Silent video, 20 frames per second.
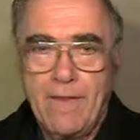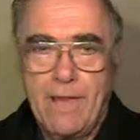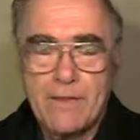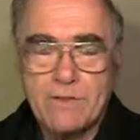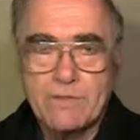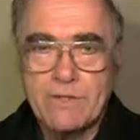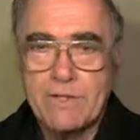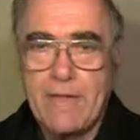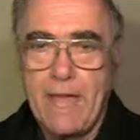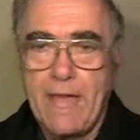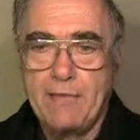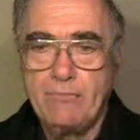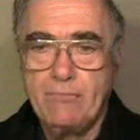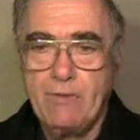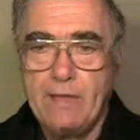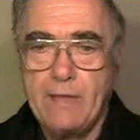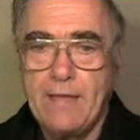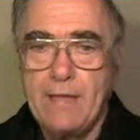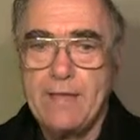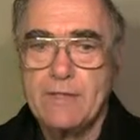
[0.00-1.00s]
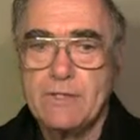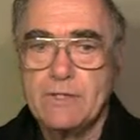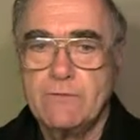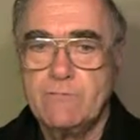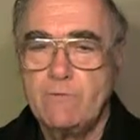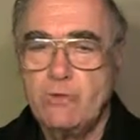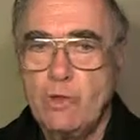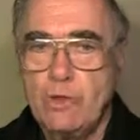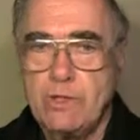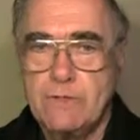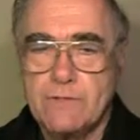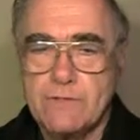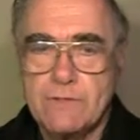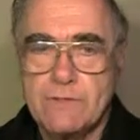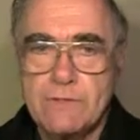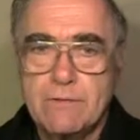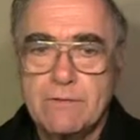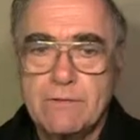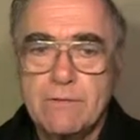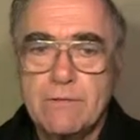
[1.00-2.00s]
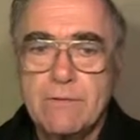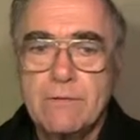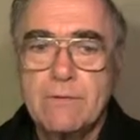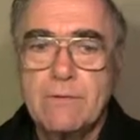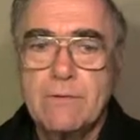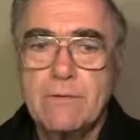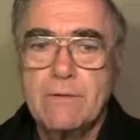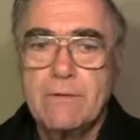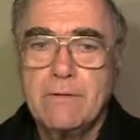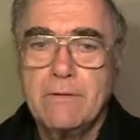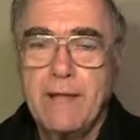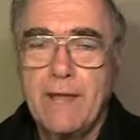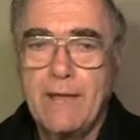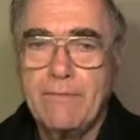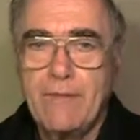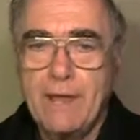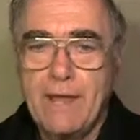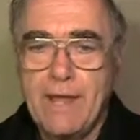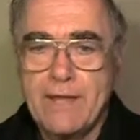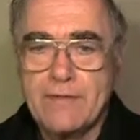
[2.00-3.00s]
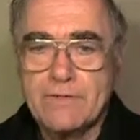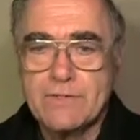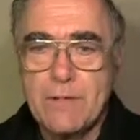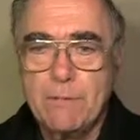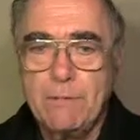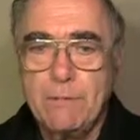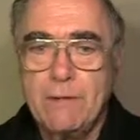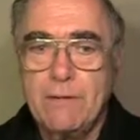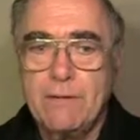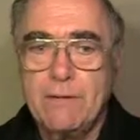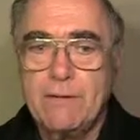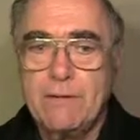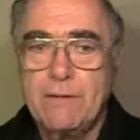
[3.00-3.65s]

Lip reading: How sad the case of Judas at the Last Supper.